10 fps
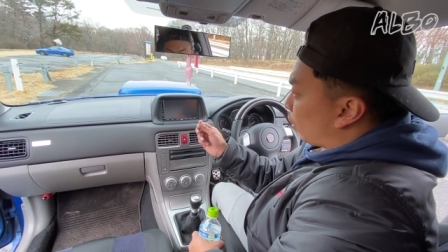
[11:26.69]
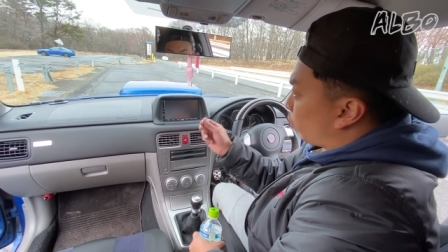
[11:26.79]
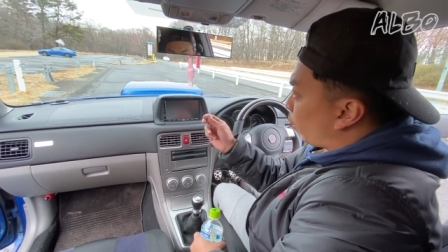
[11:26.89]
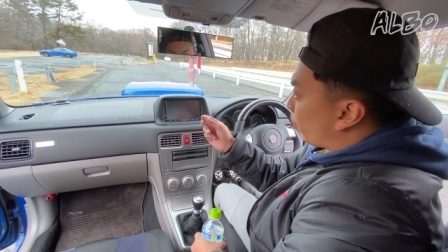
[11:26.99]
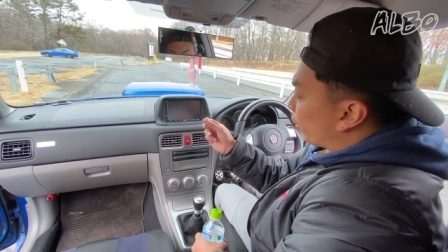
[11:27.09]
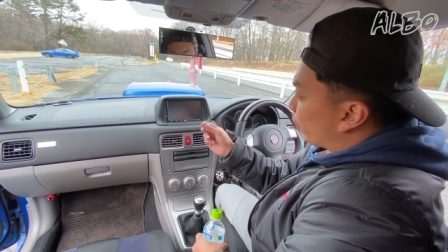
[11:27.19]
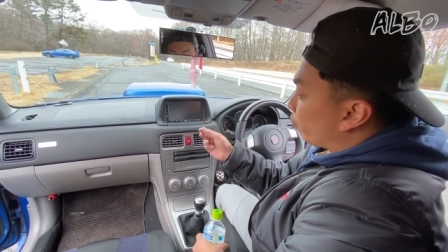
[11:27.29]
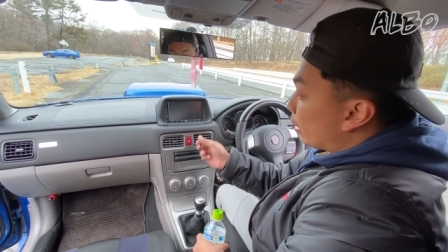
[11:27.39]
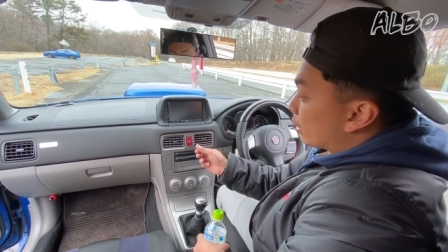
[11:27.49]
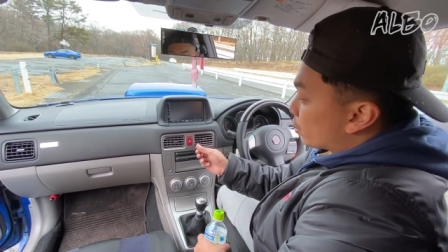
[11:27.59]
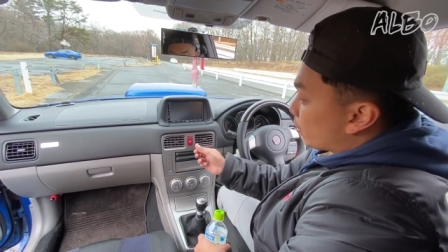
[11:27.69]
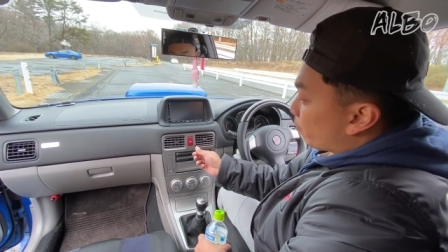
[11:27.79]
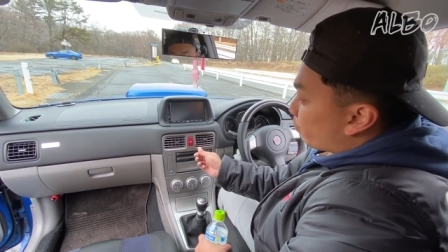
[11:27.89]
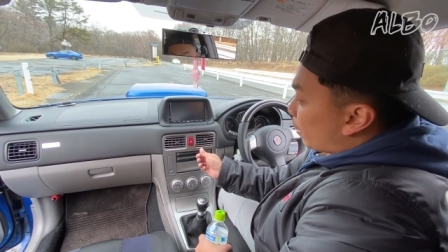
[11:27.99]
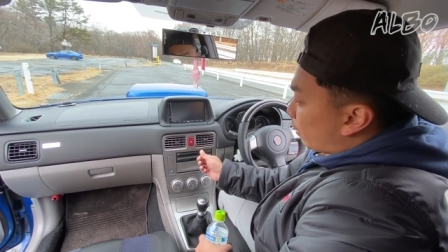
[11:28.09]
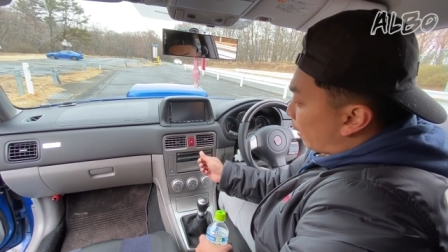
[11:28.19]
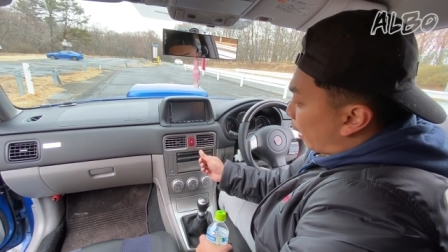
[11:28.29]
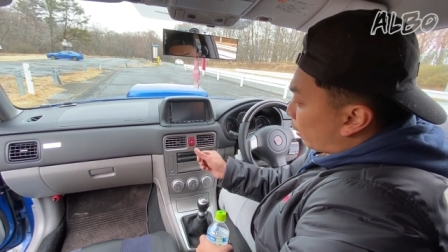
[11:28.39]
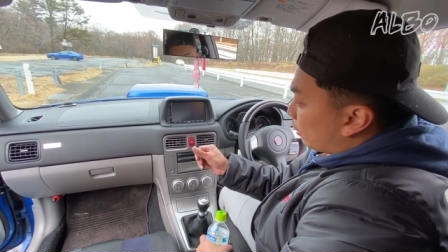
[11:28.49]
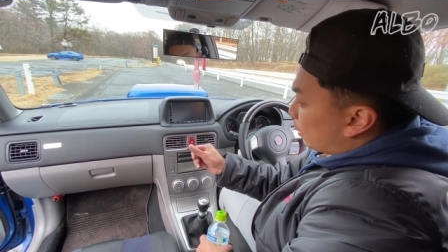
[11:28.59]
rubbery finish
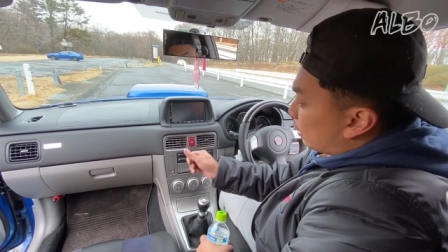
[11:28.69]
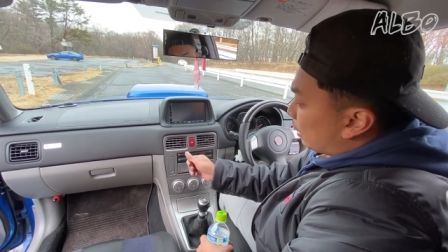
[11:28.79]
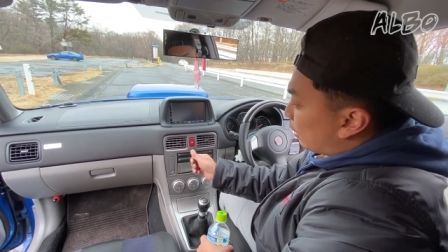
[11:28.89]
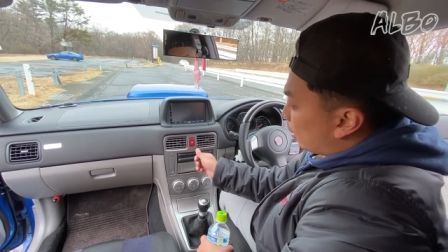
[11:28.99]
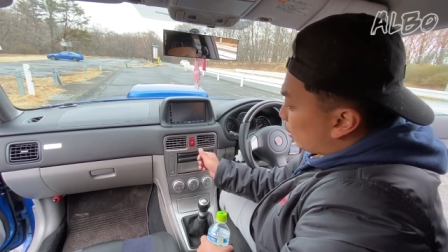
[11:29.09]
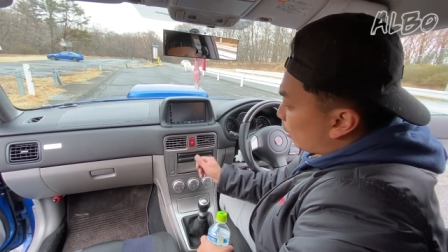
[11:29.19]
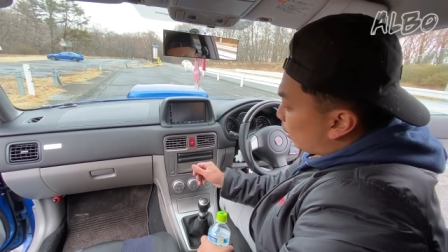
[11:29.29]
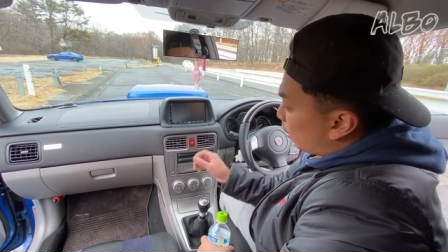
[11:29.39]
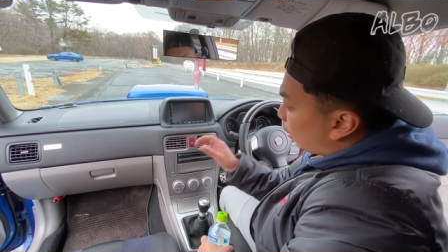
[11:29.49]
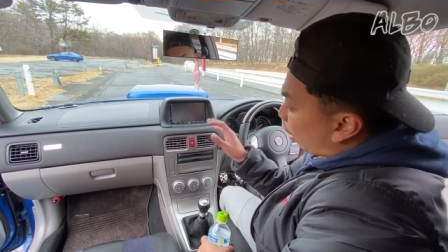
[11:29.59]
that in the